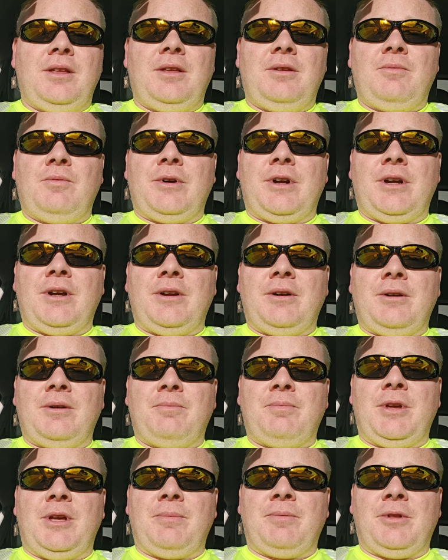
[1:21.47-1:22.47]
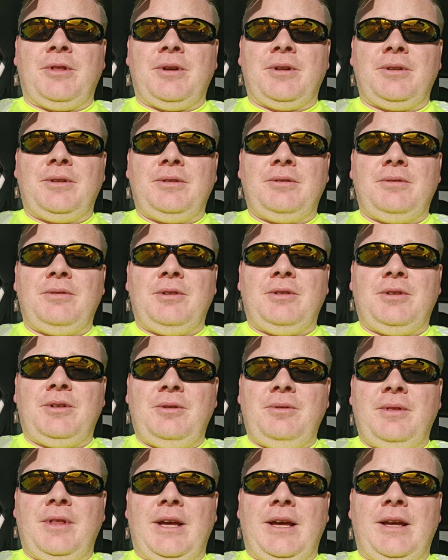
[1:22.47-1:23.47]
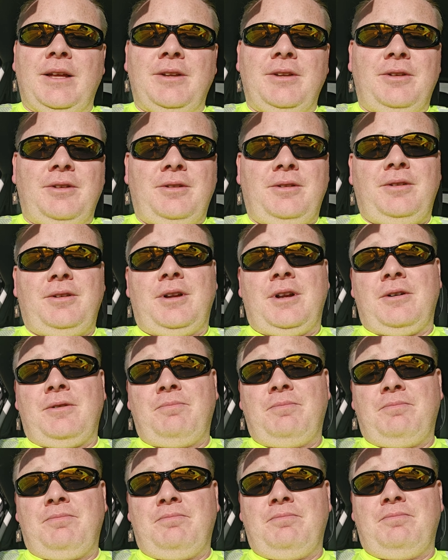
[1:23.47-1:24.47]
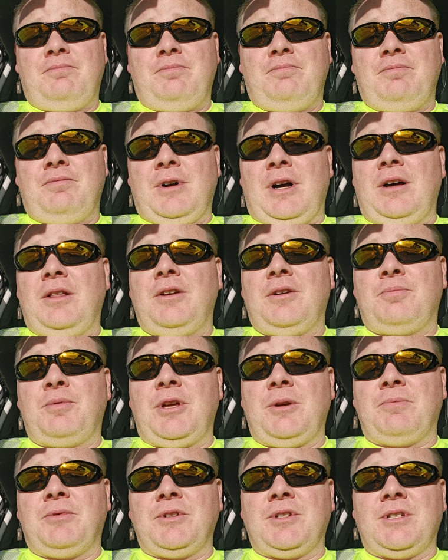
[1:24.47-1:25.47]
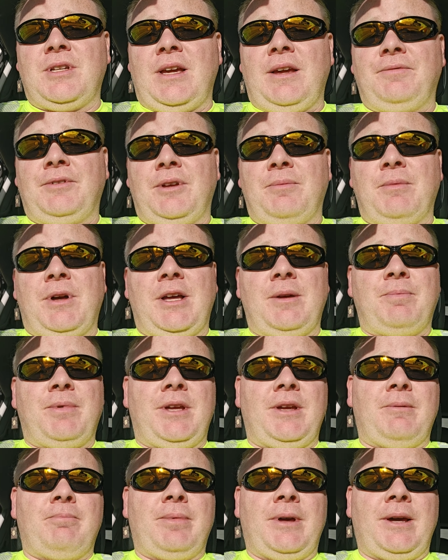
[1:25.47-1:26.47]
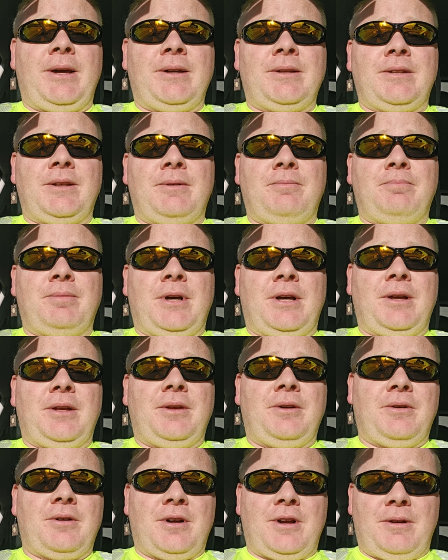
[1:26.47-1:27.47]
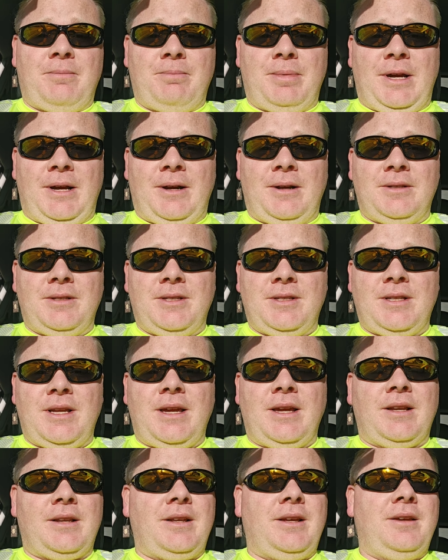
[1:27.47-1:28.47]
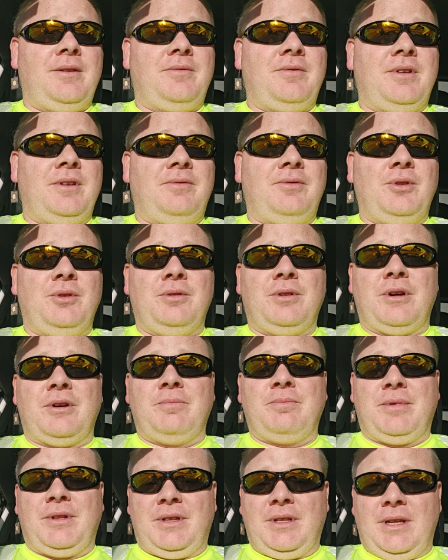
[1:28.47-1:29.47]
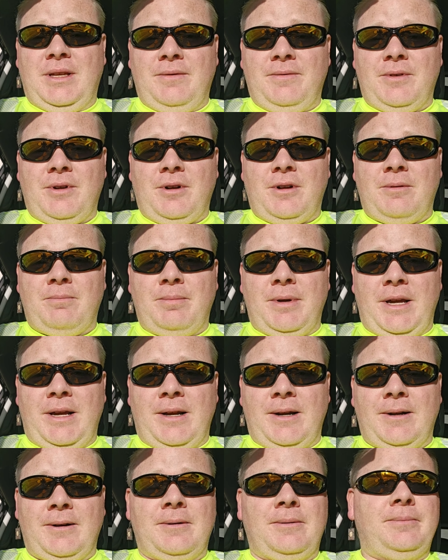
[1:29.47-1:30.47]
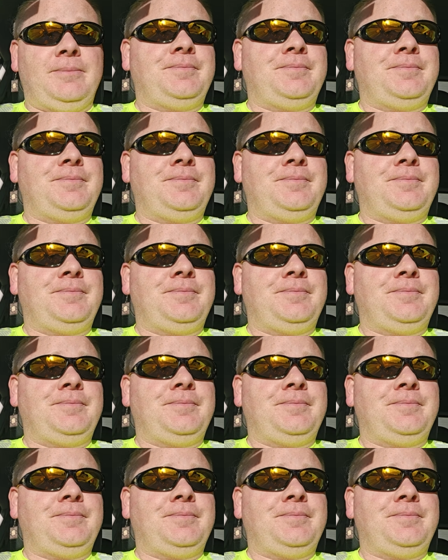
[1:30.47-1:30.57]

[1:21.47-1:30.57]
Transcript: where people do that, you know, other people's safety might be impacted by your impaired state, even if you don't believe you're impaired.